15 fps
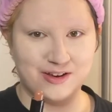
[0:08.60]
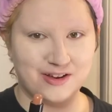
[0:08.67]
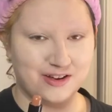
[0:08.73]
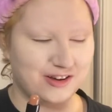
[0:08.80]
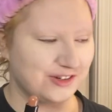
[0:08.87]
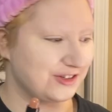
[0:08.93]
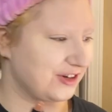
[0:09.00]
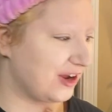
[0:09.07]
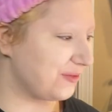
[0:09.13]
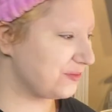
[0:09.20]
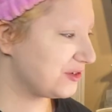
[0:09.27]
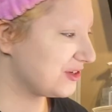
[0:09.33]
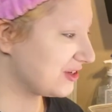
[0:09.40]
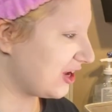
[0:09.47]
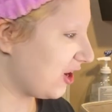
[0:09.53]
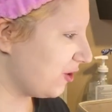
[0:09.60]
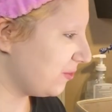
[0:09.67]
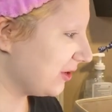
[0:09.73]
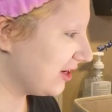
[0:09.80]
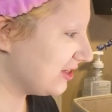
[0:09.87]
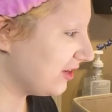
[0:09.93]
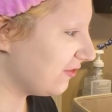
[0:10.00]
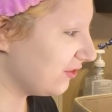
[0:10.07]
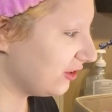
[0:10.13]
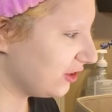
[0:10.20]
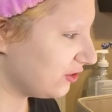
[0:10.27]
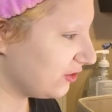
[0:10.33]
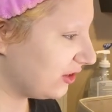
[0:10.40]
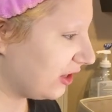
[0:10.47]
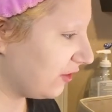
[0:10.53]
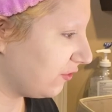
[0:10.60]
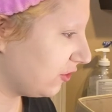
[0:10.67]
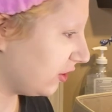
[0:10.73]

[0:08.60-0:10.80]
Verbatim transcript: gosh, I'm scared because I've literally never